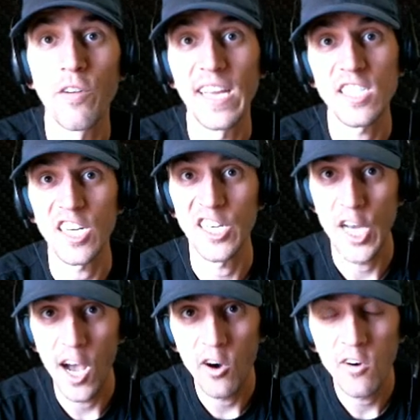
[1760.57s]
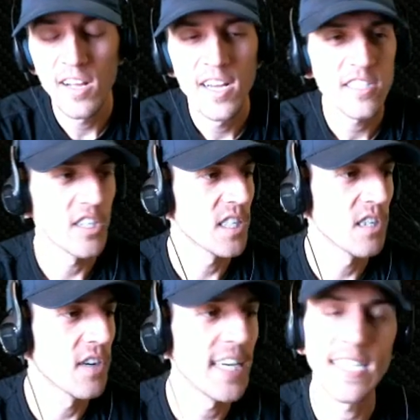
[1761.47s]
They said no. So these
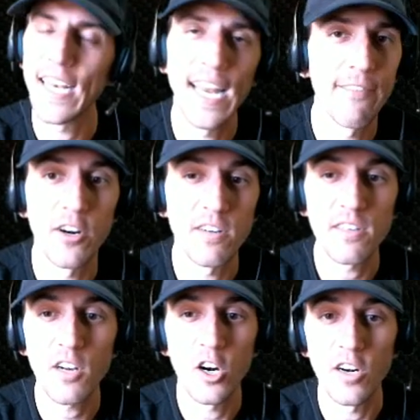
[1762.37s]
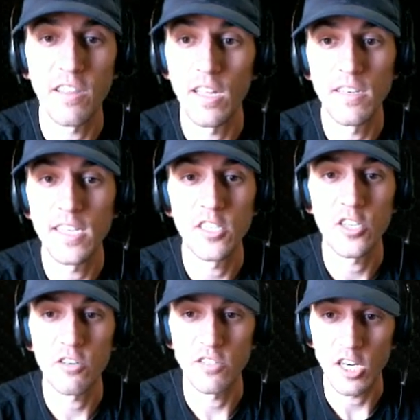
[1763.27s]
little kids had never heard of the Ninja
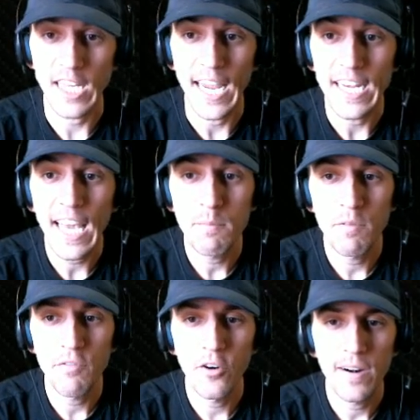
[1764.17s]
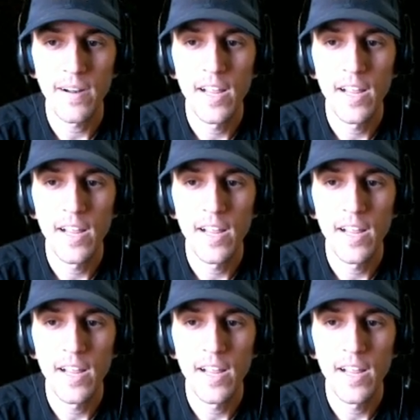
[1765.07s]
Turtles arcade game before,